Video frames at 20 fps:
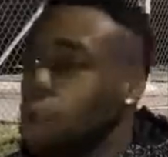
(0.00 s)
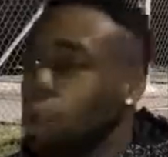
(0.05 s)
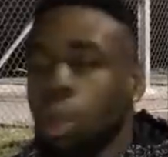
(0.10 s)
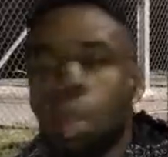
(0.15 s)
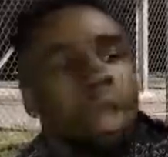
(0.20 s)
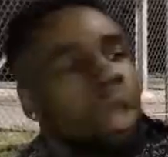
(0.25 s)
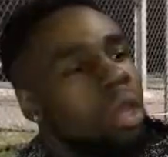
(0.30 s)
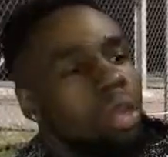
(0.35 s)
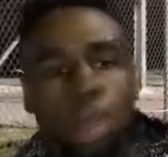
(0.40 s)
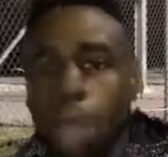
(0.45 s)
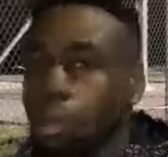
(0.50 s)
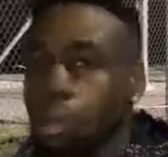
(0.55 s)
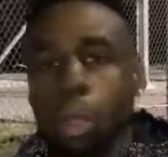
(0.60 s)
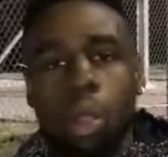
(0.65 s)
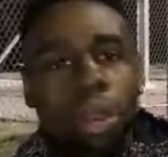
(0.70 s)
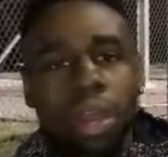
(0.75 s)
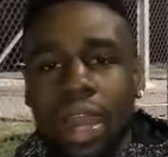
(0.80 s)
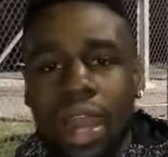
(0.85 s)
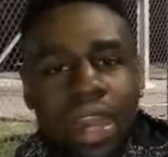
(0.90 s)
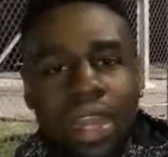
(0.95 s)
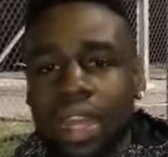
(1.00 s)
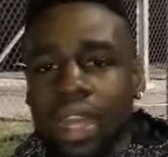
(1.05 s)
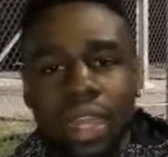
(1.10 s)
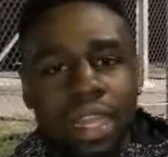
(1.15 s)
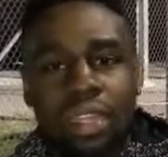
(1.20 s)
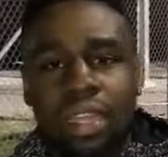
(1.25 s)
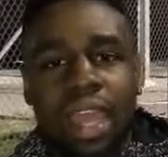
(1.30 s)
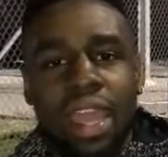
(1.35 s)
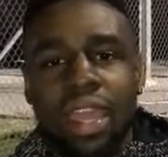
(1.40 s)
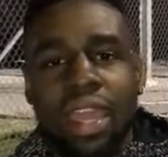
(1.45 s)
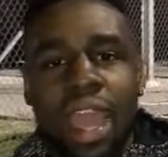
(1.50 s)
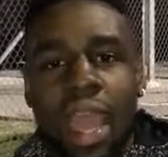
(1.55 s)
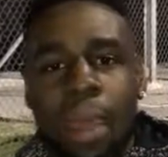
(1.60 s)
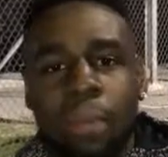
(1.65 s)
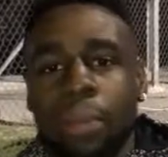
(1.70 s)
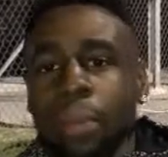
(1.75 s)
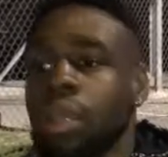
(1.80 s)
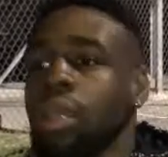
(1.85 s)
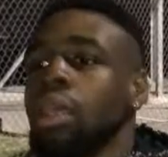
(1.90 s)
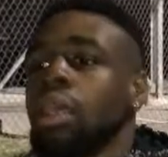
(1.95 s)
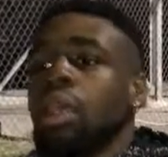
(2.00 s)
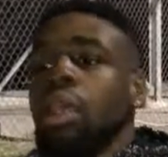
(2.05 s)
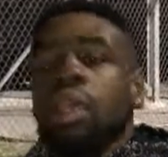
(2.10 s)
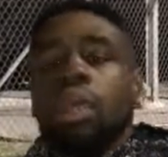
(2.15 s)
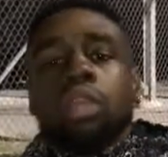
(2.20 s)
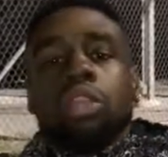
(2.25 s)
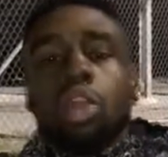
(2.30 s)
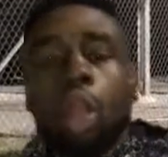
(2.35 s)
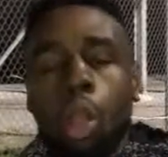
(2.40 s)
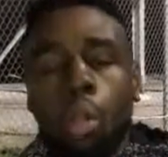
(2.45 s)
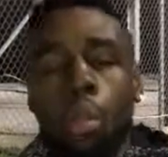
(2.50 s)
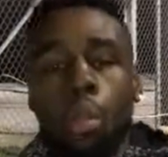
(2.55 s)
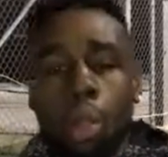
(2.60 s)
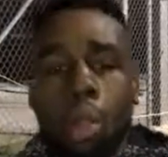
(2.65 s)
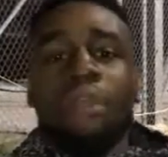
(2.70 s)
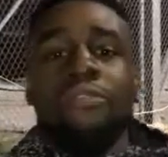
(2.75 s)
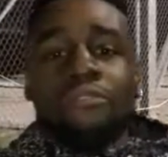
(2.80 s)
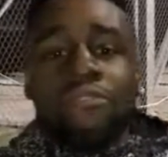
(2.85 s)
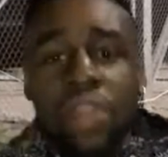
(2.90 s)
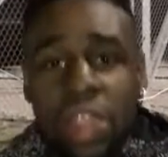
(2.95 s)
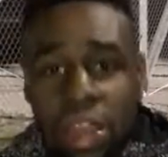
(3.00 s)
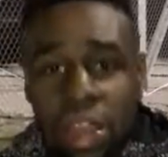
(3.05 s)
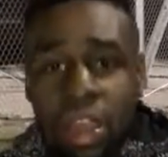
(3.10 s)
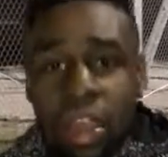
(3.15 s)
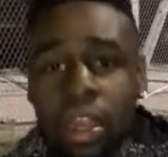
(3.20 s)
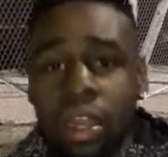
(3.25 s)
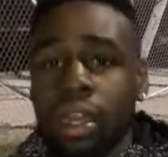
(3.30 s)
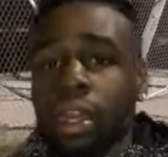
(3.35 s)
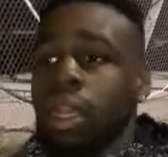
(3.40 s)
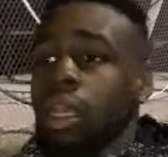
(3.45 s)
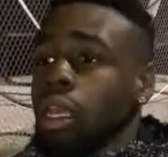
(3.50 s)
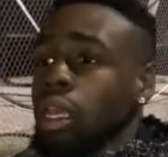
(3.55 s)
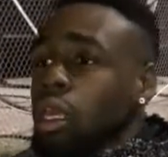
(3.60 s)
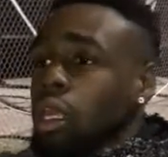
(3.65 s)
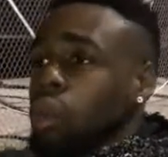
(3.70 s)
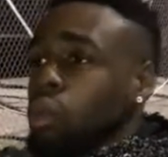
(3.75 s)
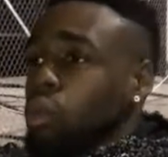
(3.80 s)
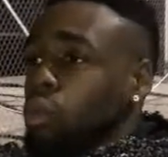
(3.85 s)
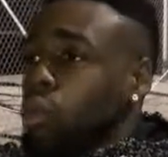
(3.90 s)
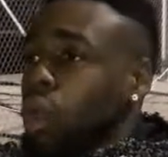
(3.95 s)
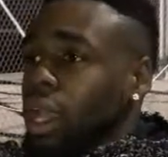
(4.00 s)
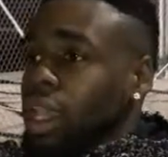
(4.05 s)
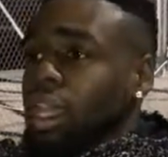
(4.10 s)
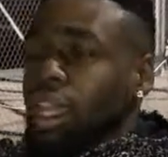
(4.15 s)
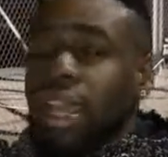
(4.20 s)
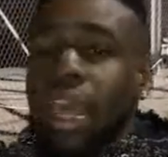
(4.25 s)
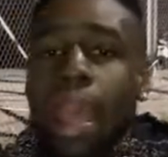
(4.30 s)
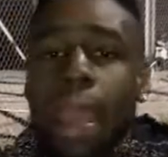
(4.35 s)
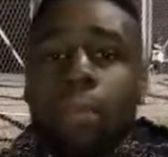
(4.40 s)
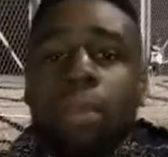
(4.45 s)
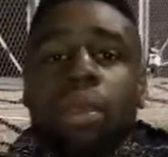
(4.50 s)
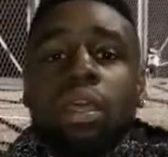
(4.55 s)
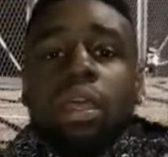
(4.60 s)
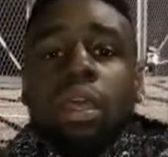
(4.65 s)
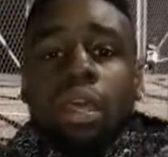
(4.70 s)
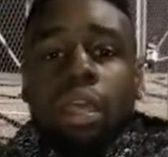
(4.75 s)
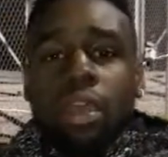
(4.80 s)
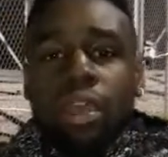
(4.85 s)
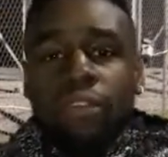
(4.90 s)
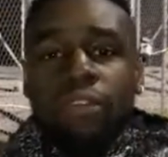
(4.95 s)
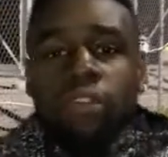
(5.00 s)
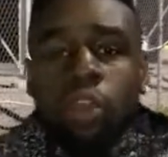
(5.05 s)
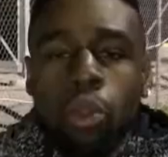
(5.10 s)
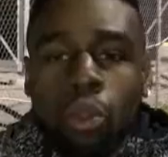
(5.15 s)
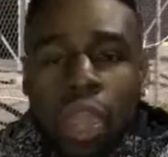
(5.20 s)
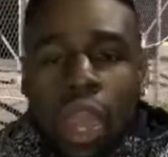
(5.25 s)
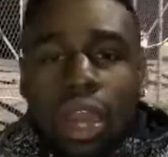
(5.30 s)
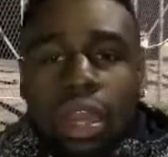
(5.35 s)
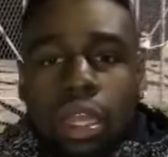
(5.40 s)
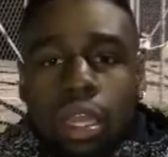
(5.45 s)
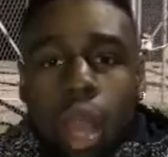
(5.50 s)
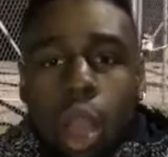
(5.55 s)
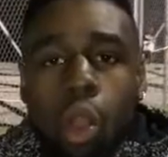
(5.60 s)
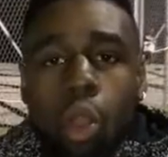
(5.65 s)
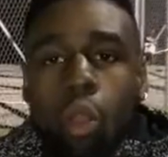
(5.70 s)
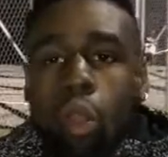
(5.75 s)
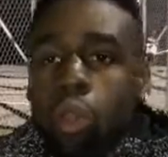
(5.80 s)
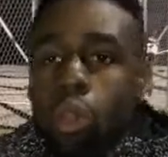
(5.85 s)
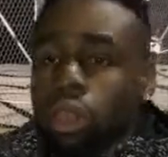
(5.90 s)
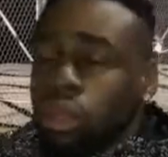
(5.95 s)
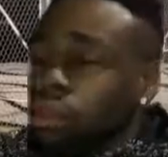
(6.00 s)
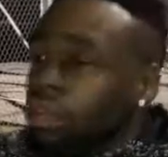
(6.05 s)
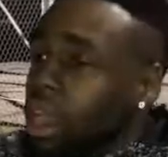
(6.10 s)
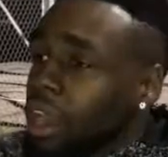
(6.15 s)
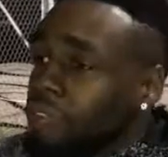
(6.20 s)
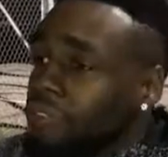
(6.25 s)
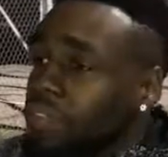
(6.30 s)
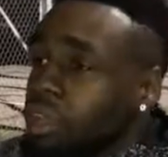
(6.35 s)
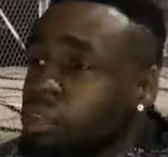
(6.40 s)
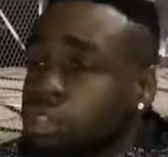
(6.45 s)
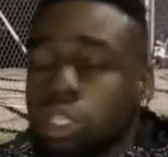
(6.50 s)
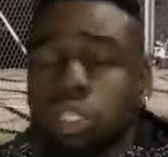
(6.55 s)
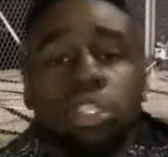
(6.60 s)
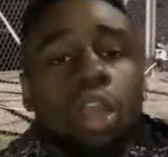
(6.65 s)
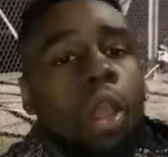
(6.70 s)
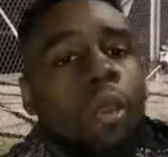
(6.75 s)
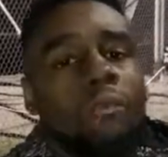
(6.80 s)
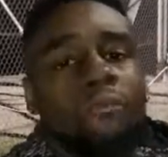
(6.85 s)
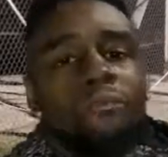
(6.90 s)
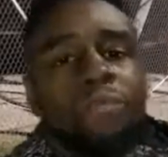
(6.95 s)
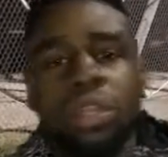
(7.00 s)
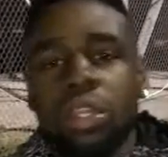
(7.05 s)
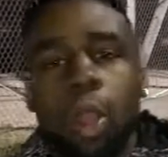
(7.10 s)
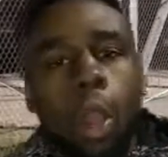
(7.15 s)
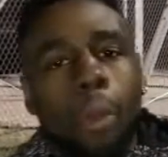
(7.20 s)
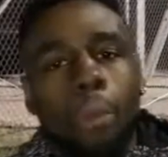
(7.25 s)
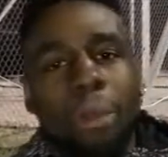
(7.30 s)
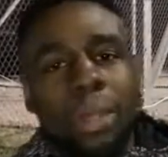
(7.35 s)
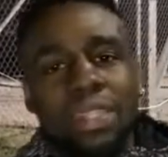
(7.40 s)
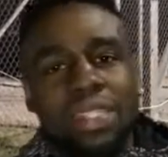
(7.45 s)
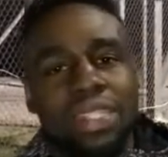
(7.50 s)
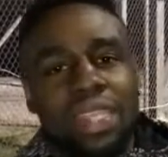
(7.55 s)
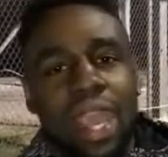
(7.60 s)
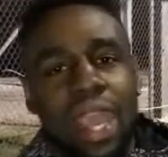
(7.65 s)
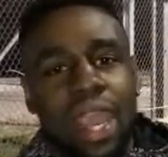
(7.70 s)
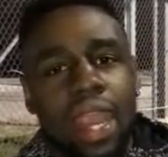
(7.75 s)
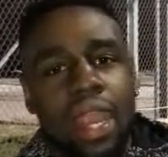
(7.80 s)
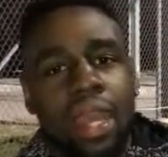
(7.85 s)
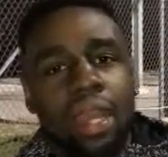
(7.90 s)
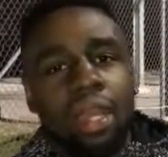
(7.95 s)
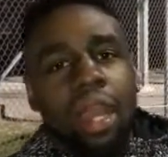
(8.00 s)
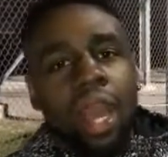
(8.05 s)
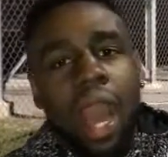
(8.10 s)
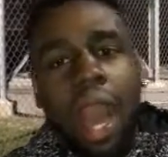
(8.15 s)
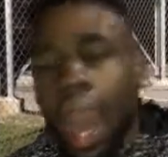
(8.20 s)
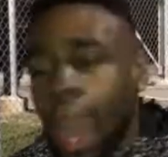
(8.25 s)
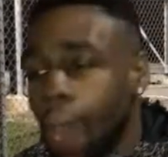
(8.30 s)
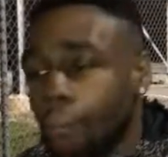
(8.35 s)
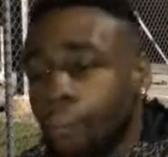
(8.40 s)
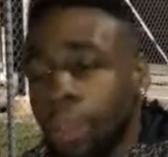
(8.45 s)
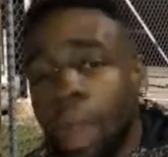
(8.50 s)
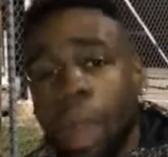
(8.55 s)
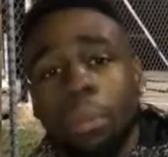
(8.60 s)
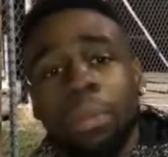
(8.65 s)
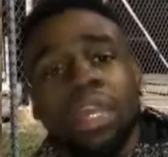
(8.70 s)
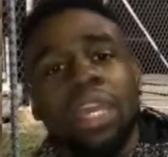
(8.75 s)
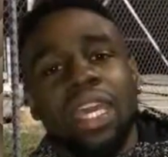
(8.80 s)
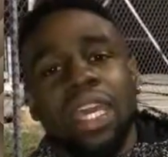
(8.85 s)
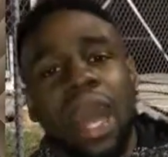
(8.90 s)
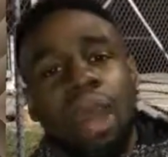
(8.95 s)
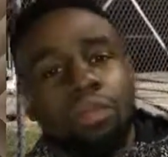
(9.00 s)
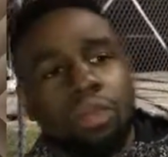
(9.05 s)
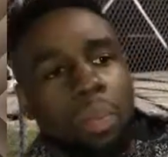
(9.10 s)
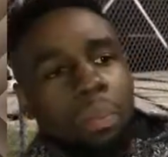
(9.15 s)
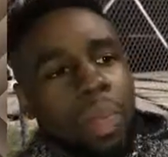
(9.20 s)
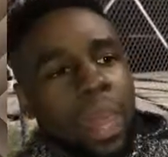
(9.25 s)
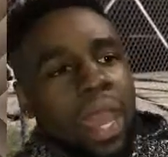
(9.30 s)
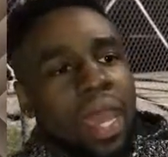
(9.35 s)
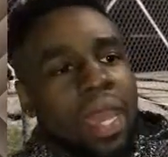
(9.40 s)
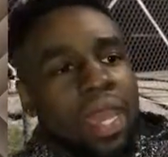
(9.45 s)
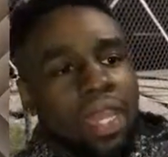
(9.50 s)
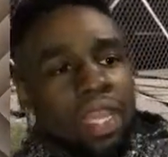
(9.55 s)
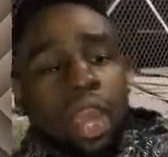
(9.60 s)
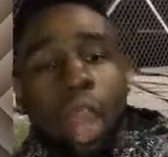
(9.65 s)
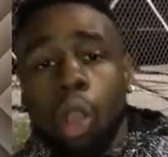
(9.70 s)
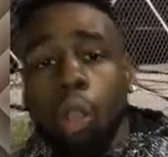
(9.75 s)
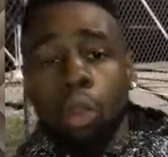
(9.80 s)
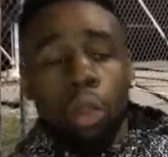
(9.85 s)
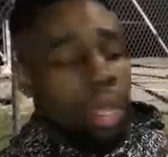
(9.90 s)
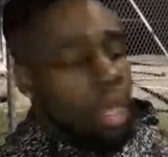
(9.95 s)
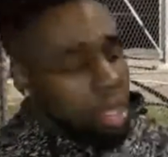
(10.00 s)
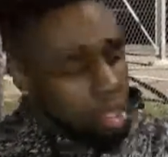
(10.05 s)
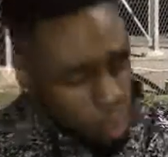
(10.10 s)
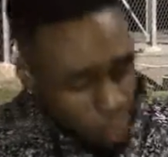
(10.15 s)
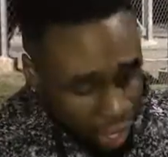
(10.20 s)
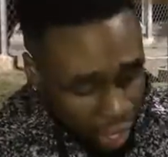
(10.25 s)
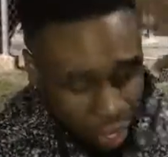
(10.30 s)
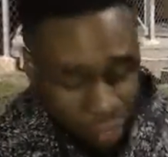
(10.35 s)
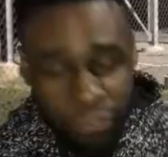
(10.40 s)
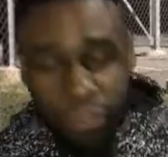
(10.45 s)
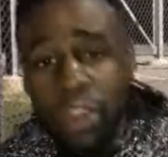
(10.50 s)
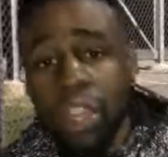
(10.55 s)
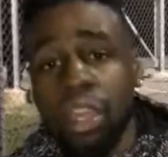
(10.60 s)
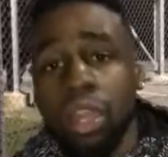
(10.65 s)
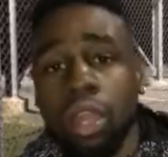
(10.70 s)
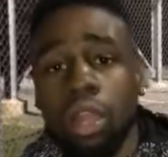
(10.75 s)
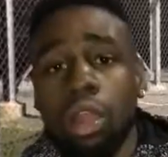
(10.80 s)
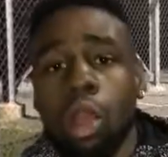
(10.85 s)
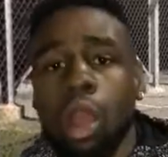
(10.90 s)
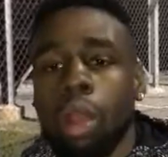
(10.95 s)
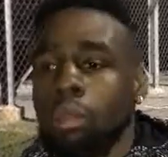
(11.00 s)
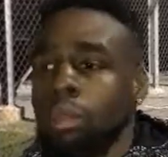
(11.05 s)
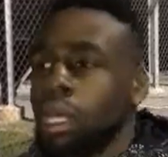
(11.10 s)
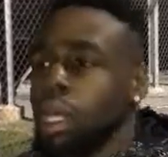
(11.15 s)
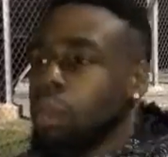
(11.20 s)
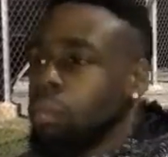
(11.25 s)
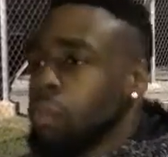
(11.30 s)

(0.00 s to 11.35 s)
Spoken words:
No more letting anything happen. No more fearing what can happen. If you got a goal, you got a future, don't be scared. Hop up, get out the bed, and go. You got a freaking alarm.